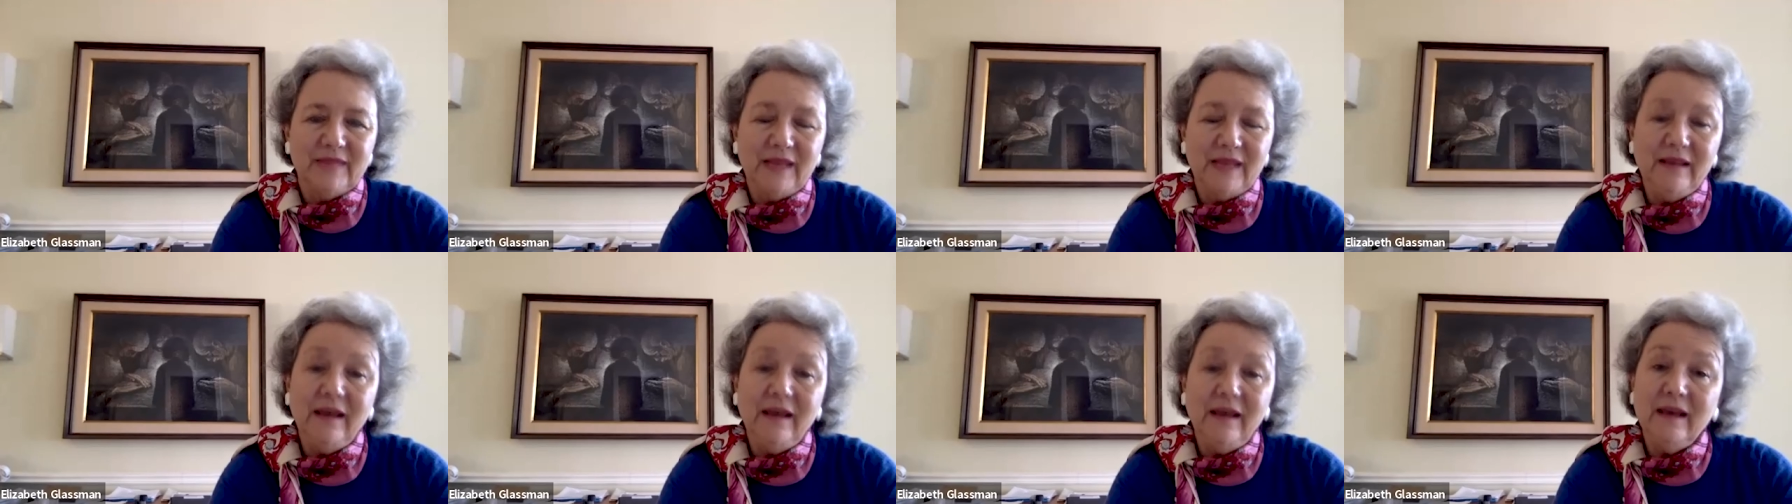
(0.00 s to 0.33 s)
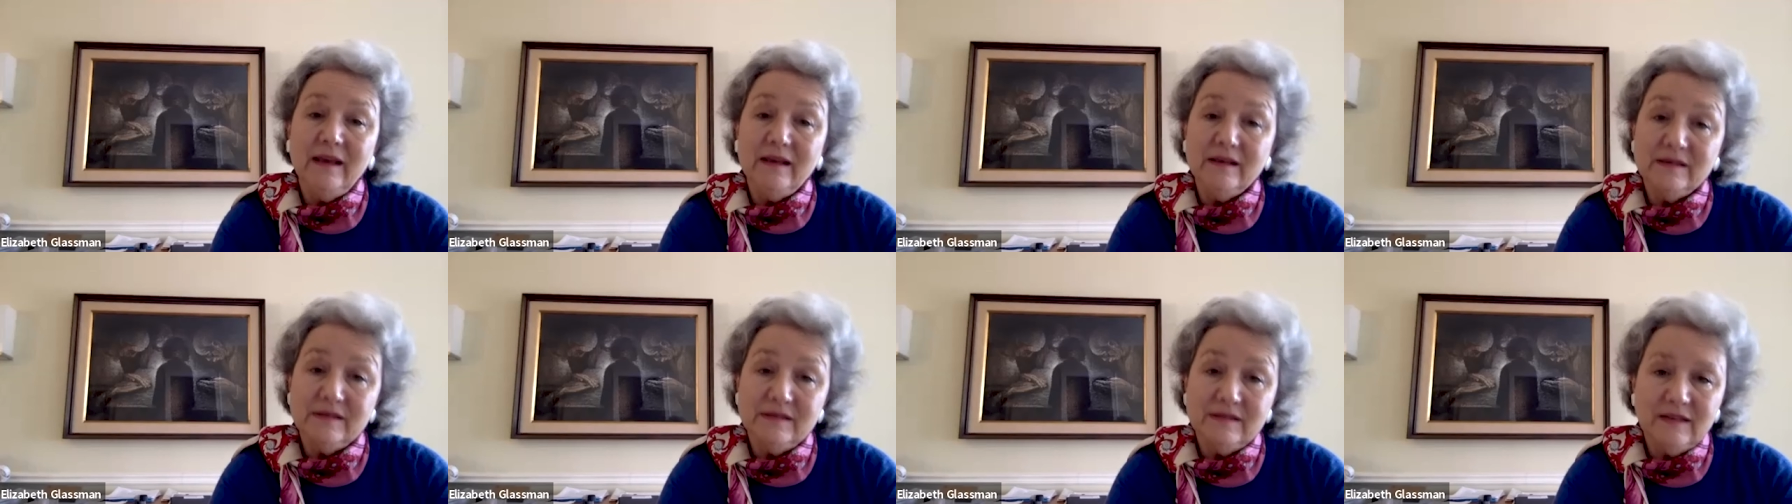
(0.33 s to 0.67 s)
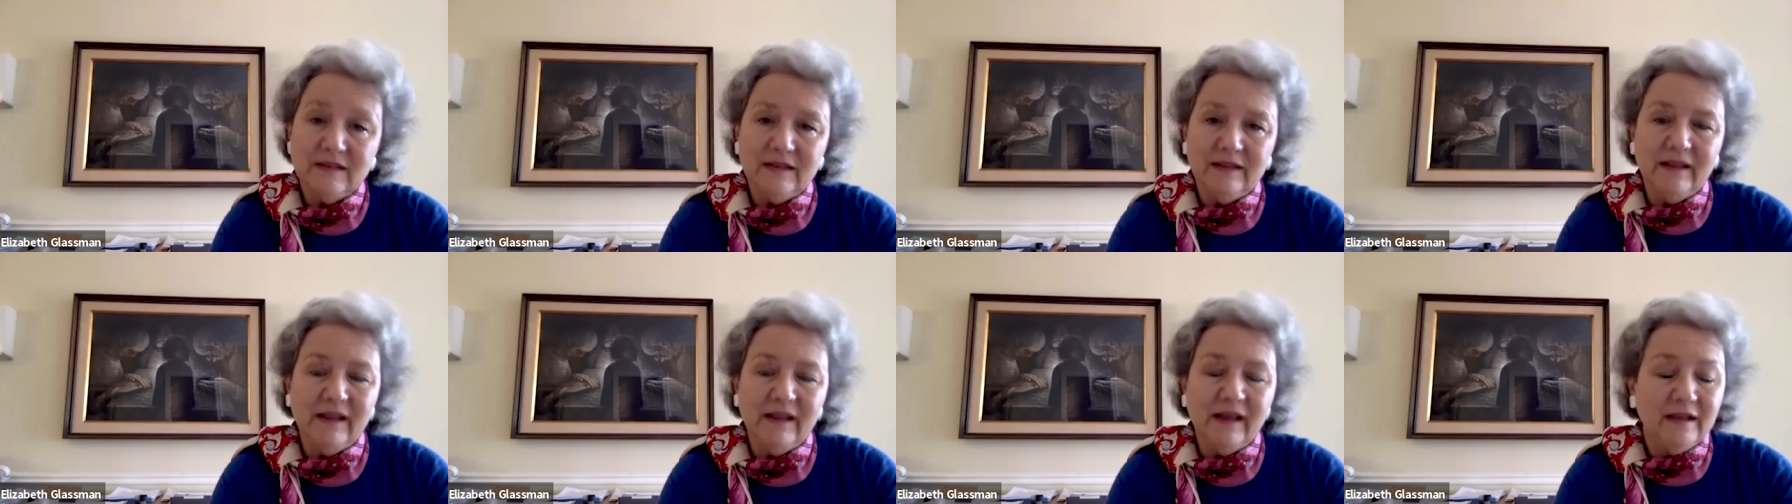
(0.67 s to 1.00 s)
Yes,
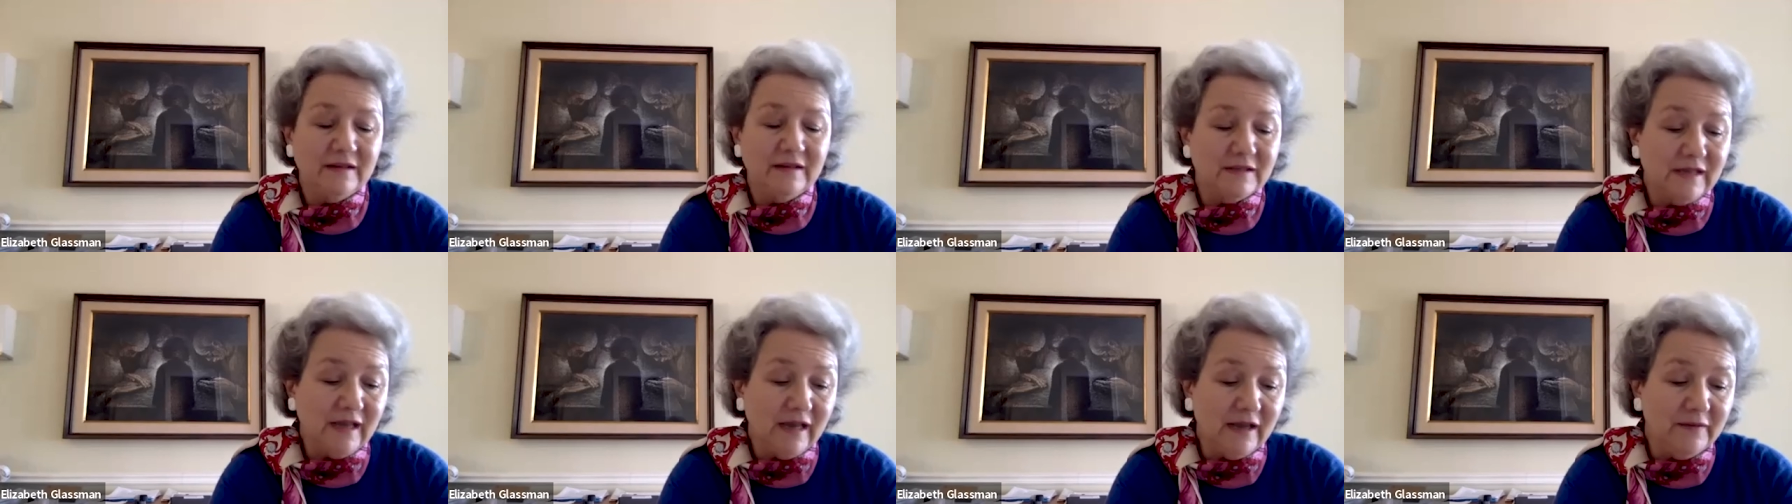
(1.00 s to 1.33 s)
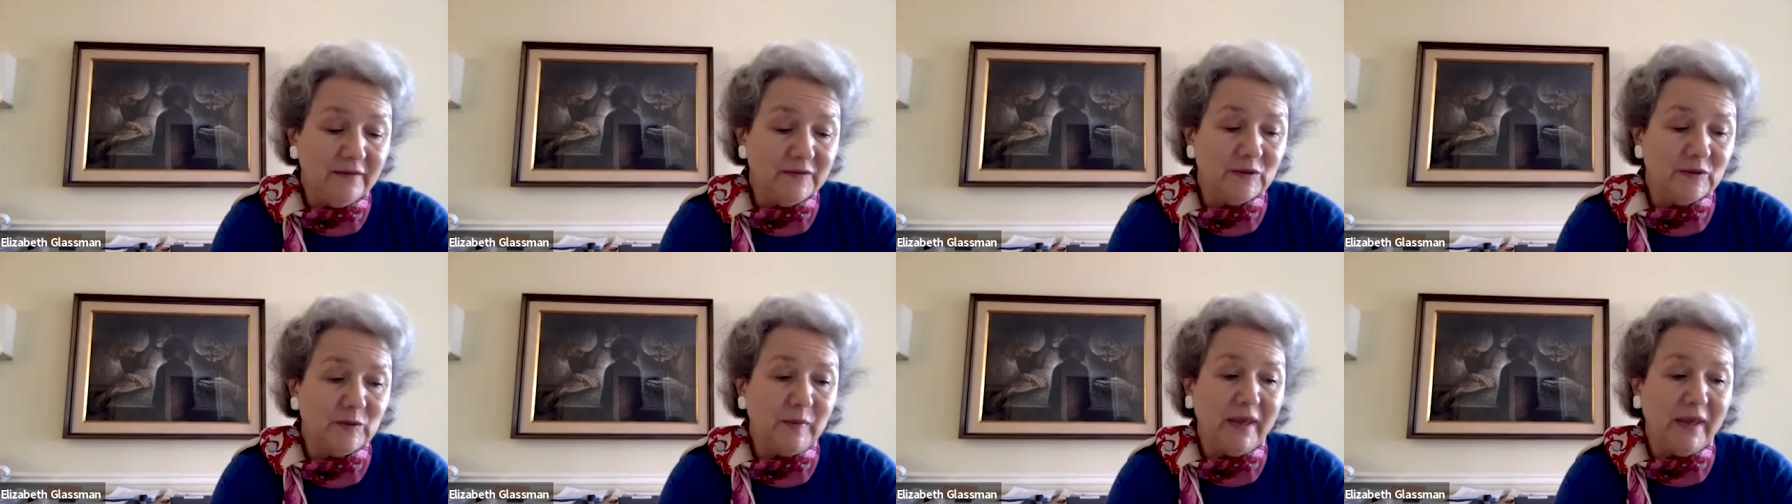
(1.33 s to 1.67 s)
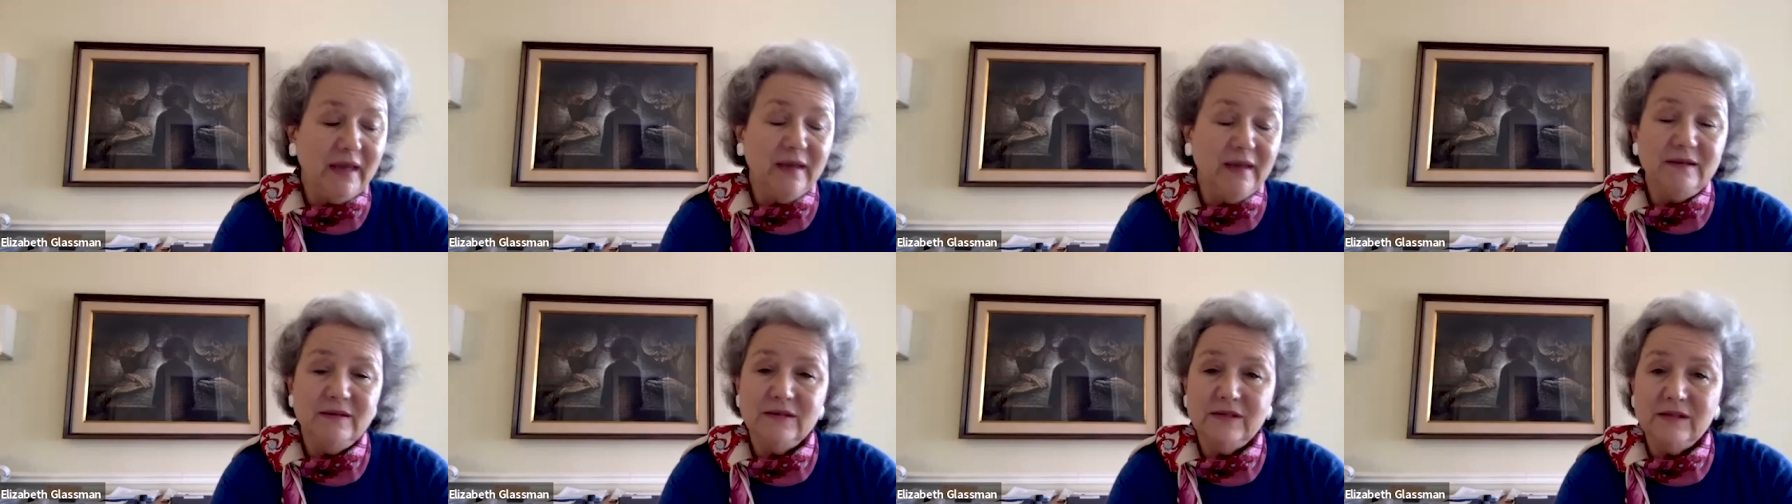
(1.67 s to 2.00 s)
and that safe
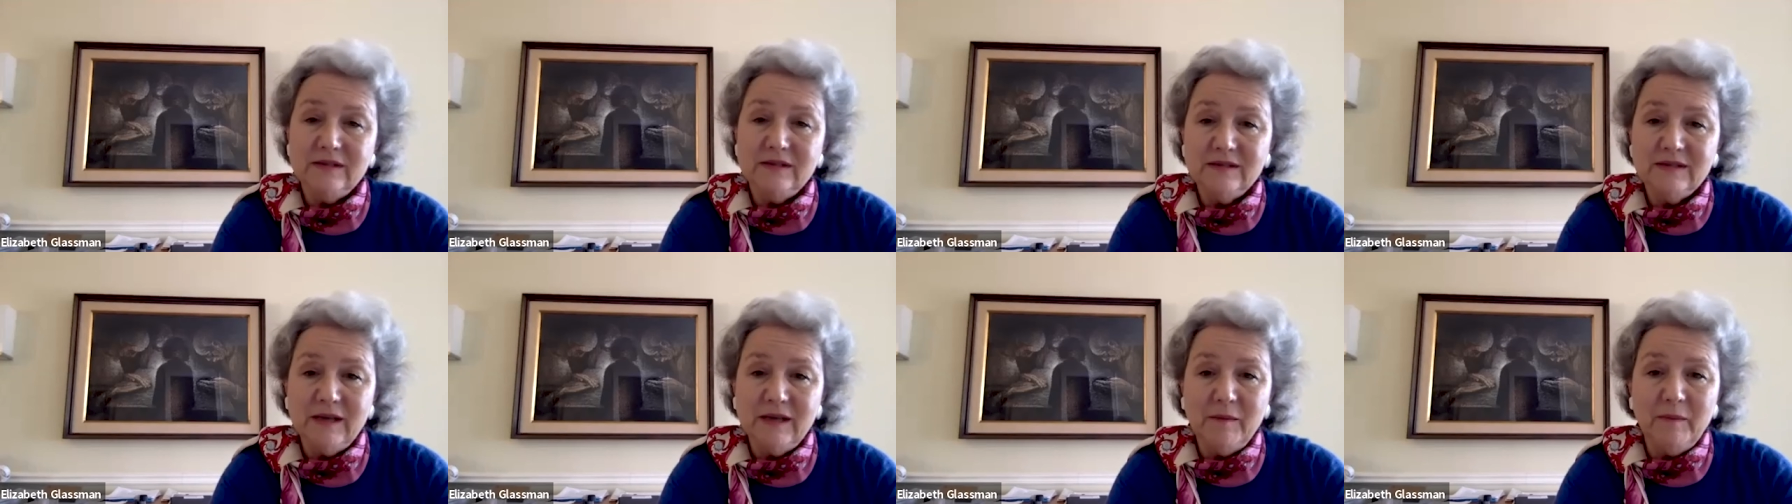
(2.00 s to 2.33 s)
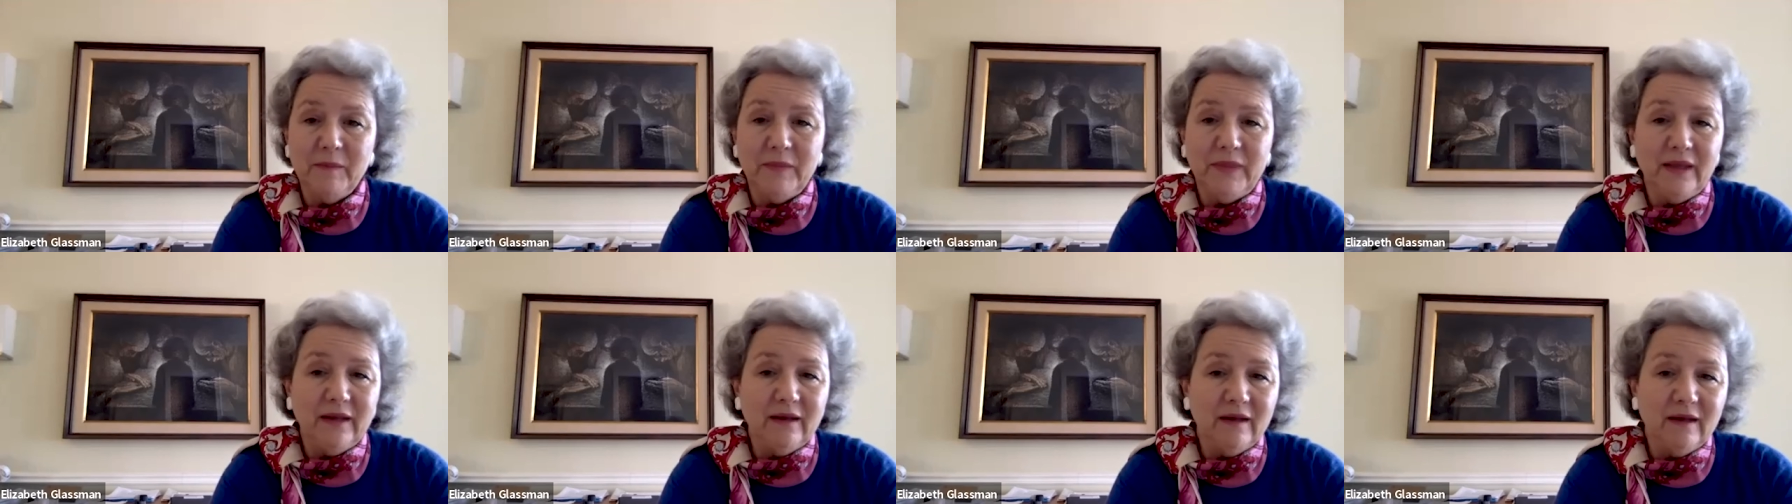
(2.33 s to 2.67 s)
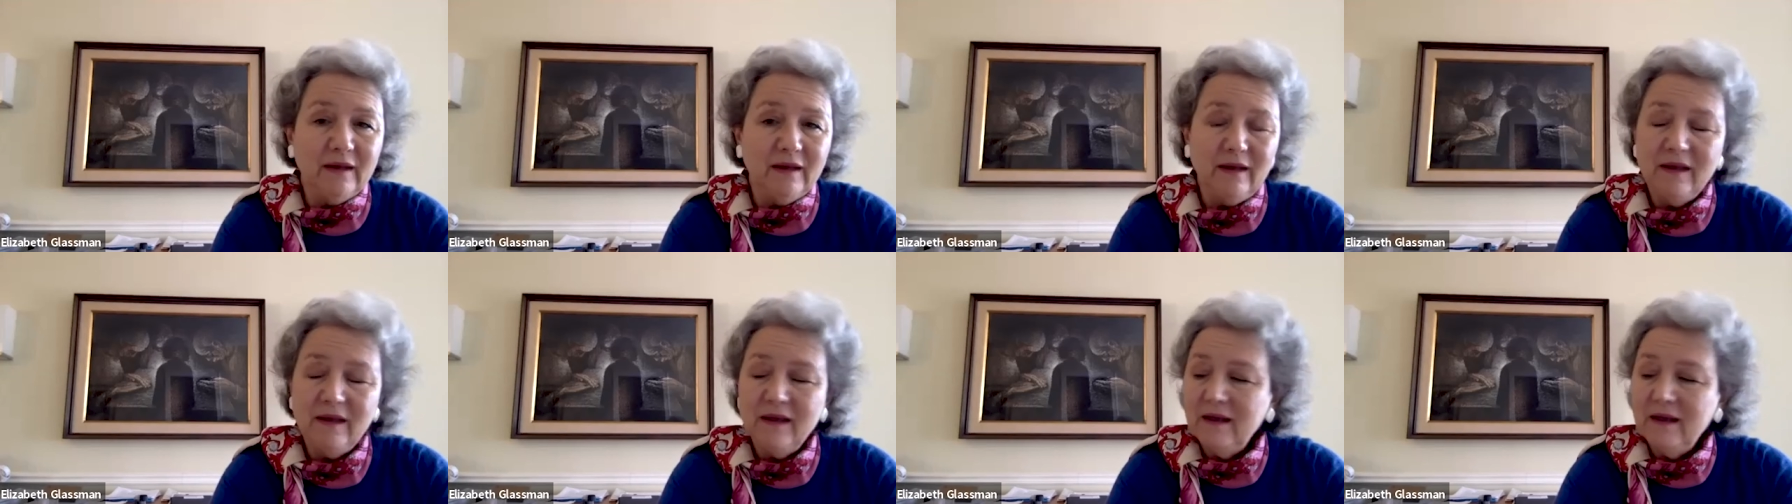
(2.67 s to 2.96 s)
space is something